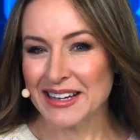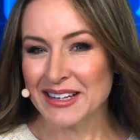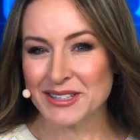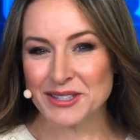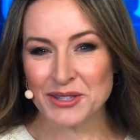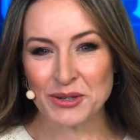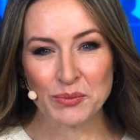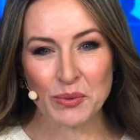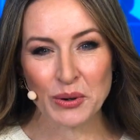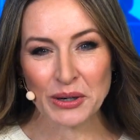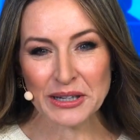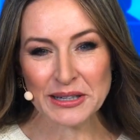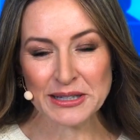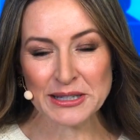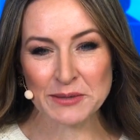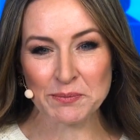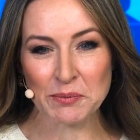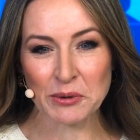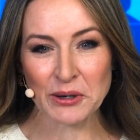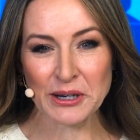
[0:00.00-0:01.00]
So what
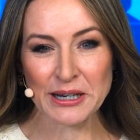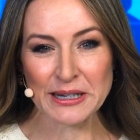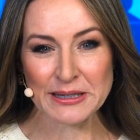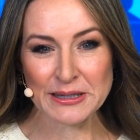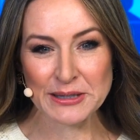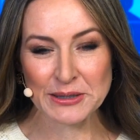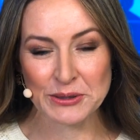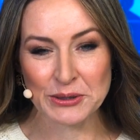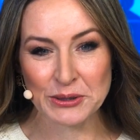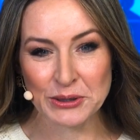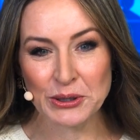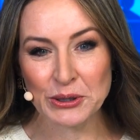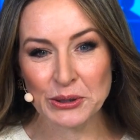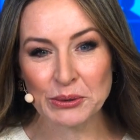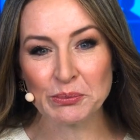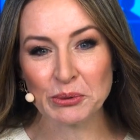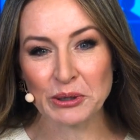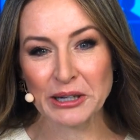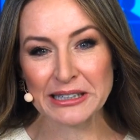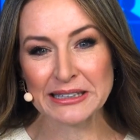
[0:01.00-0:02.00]
experience do you
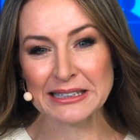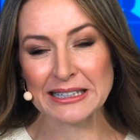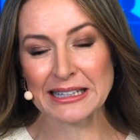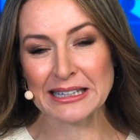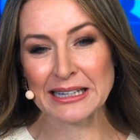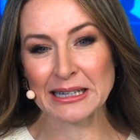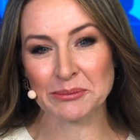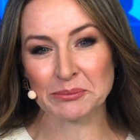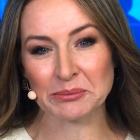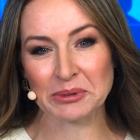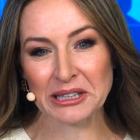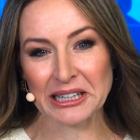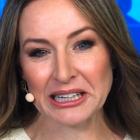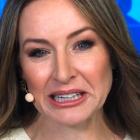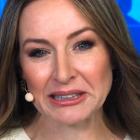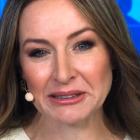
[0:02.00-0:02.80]
bring to the company?